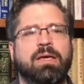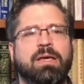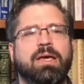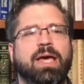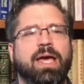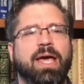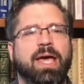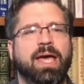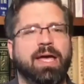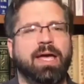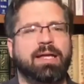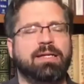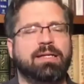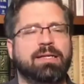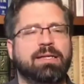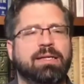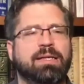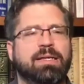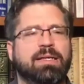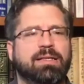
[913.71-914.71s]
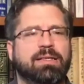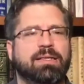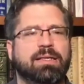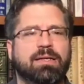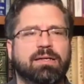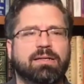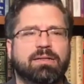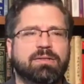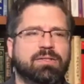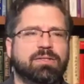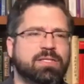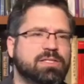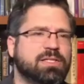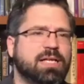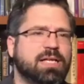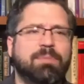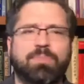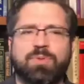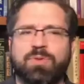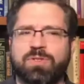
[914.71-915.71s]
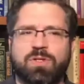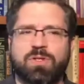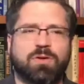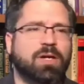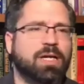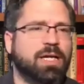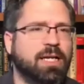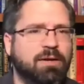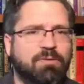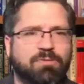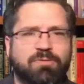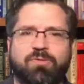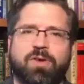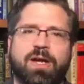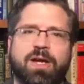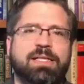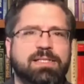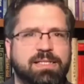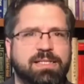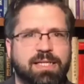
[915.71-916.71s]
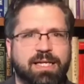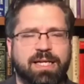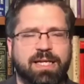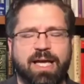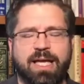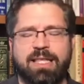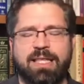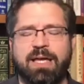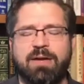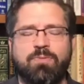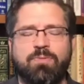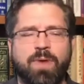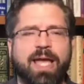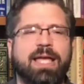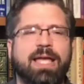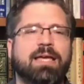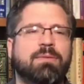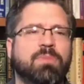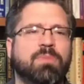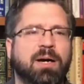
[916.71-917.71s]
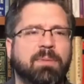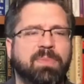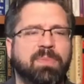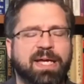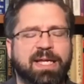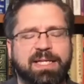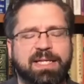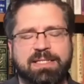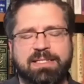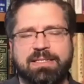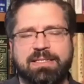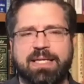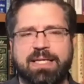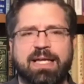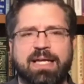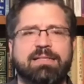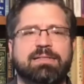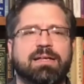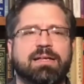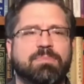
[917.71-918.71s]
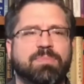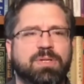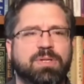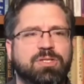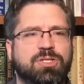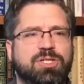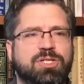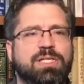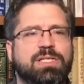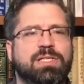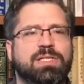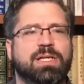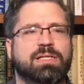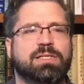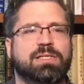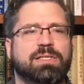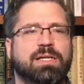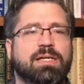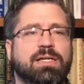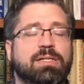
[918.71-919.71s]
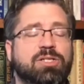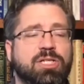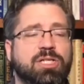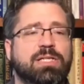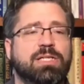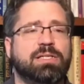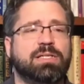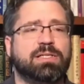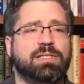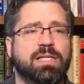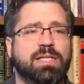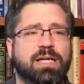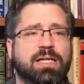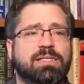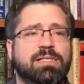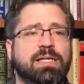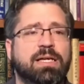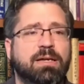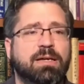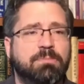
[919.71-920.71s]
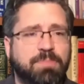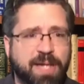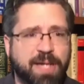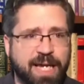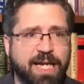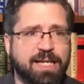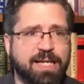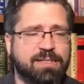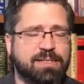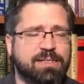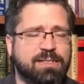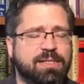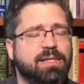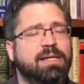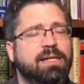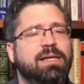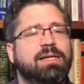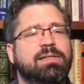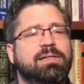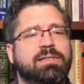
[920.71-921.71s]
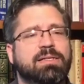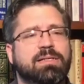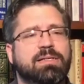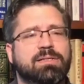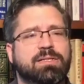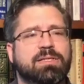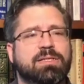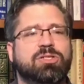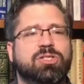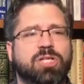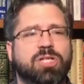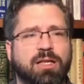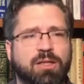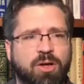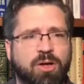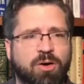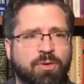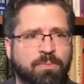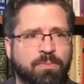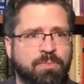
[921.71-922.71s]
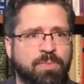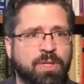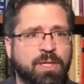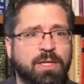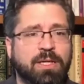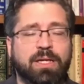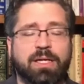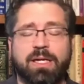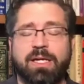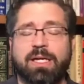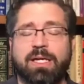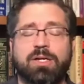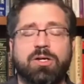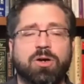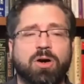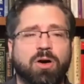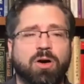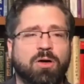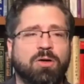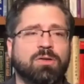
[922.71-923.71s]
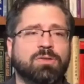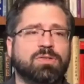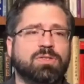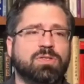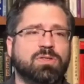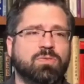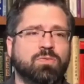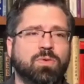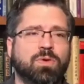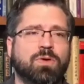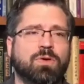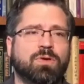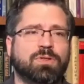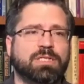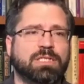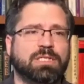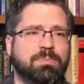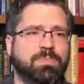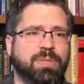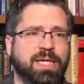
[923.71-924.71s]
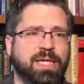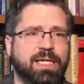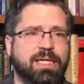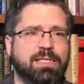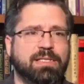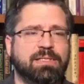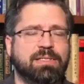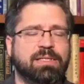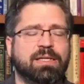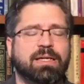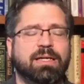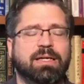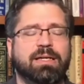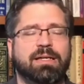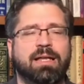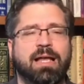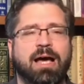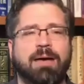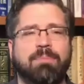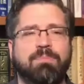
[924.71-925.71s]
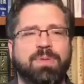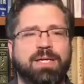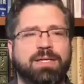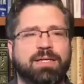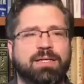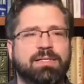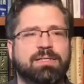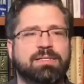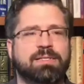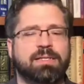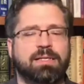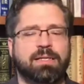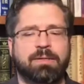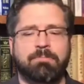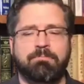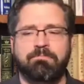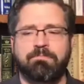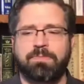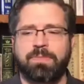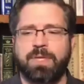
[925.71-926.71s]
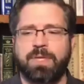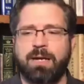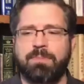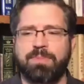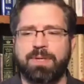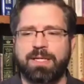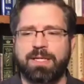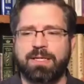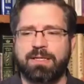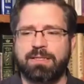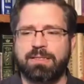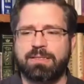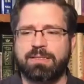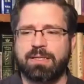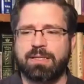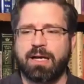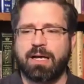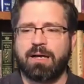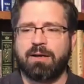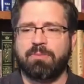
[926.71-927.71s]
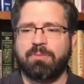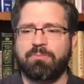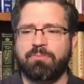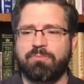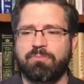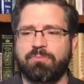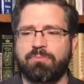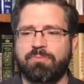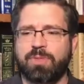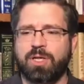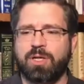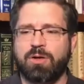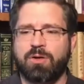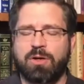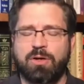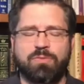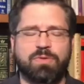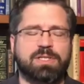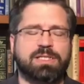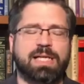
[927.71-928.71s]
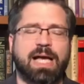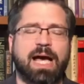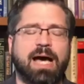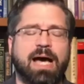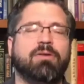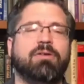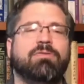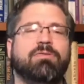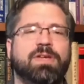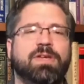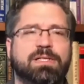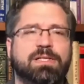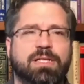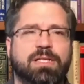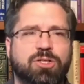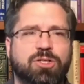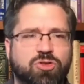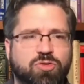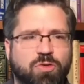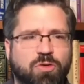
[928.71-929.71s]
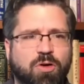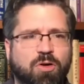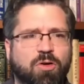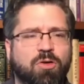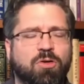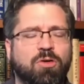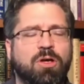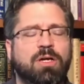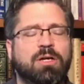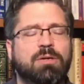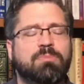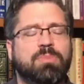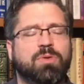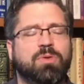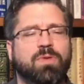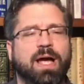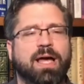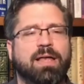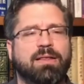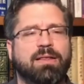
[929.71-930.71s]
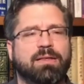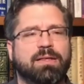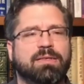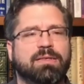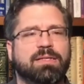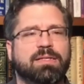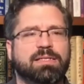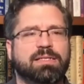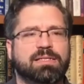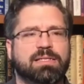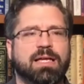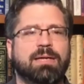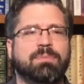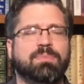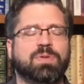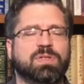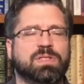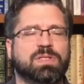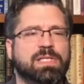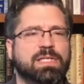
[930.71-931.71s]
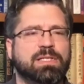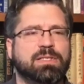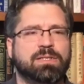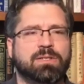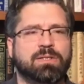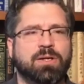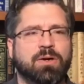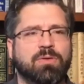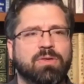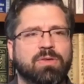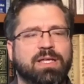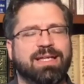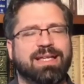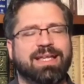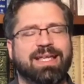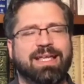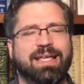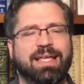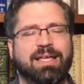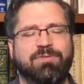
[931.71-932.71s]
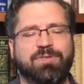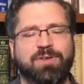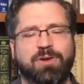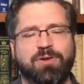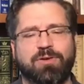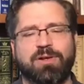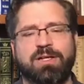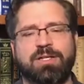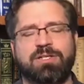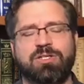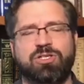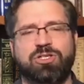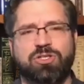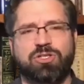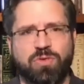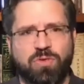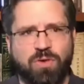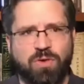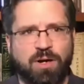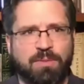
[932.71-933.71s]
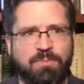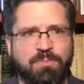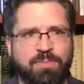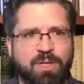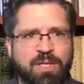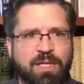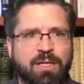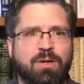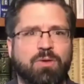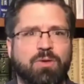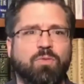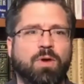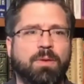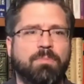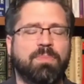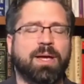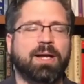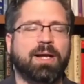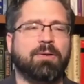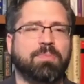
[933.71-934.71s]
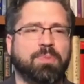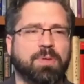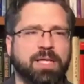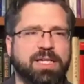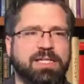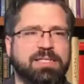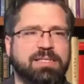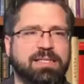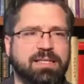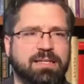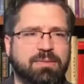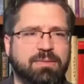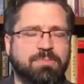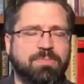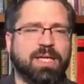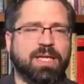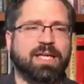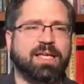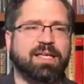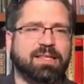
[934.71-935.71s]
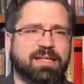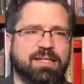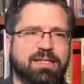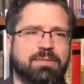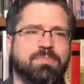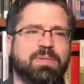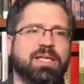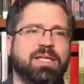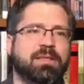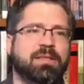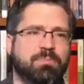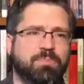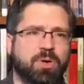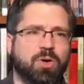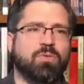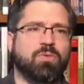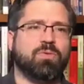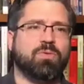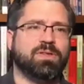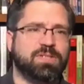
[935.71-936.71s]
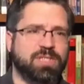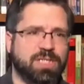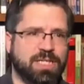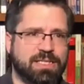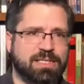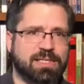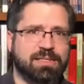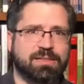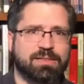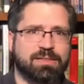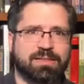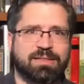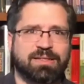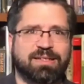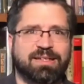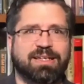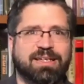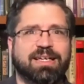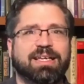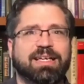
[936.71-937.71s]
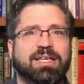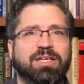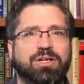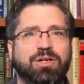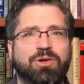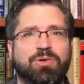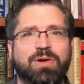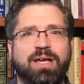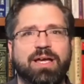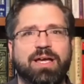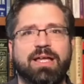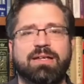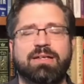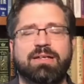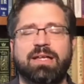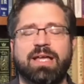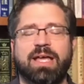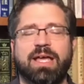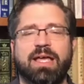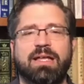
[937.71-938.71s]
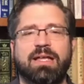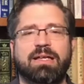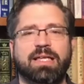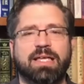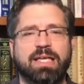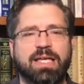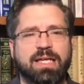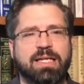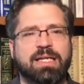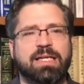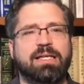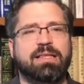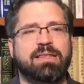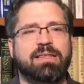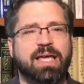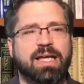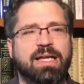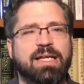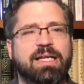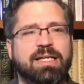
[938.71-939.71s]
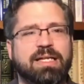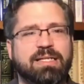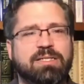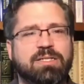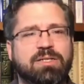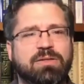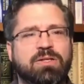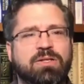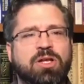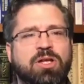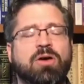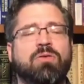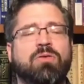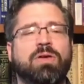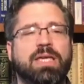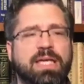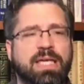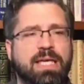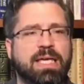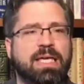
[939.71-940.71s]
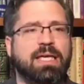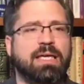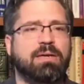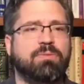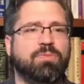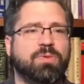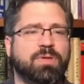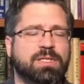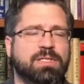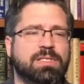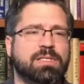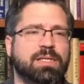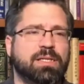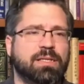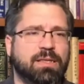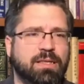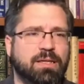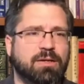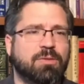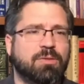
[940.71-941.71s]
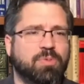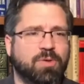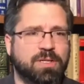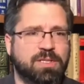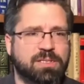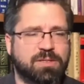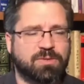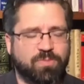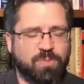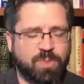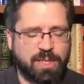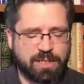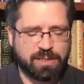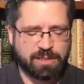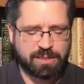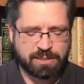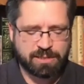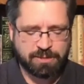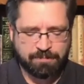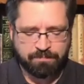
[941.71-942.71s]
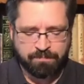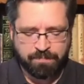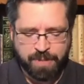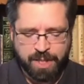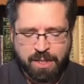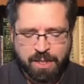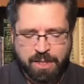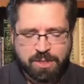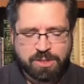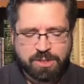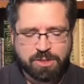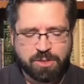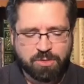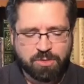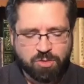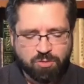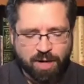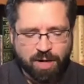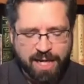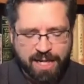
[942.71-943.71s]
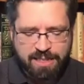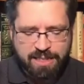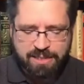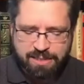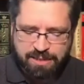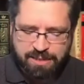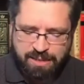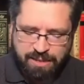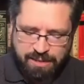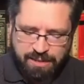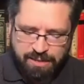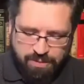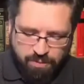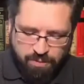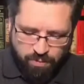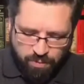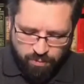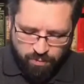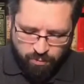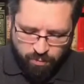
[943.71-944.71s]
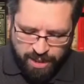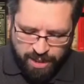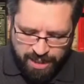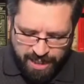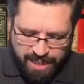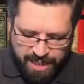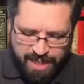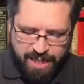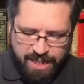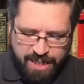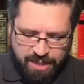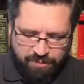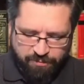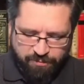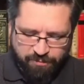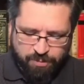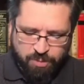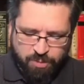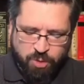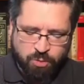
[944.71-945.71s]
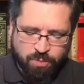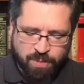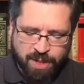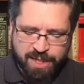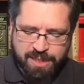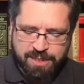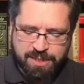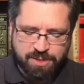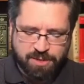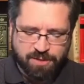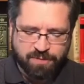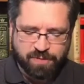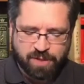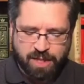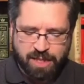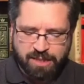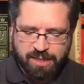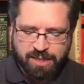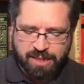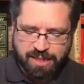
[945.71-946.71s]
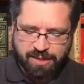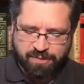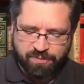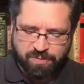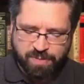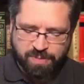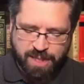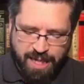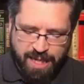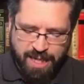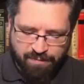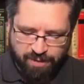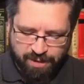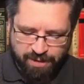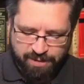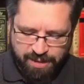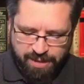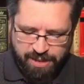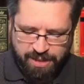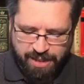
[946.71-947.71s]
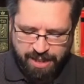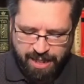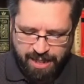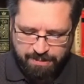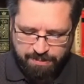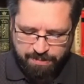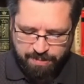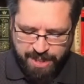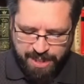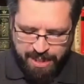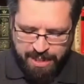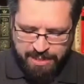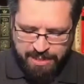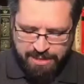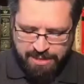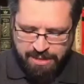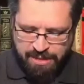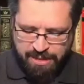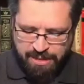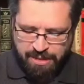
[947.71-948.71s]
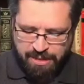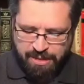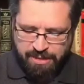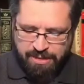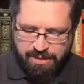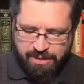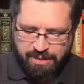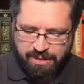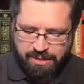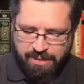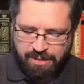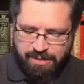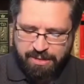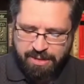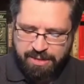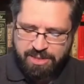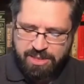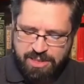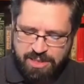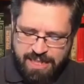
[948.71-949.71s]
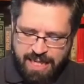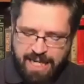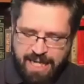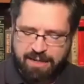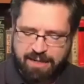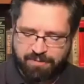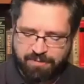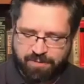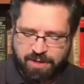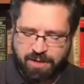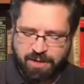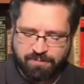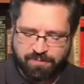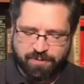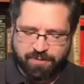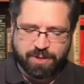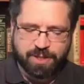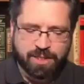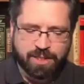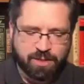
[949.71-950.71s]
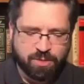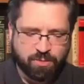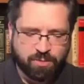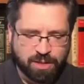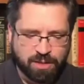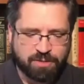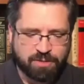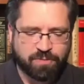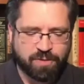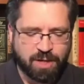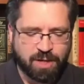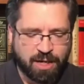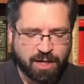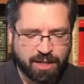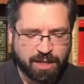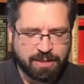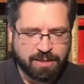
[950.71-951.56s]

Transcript: And the disciples are in a frenzy and they wake him up and he stands up and Jesus says, peace. He says, shalom. He calls the world to peace, not because it was out of his control, but rather that the disciples need to know that if you're in a storm, what better place than to be in the boat with Jesus, you know? And they needed to know he was their Prince of Peace. So grace, when he from whom I deserve nothing gives me everything, and peace, the state of comfort in the will of God.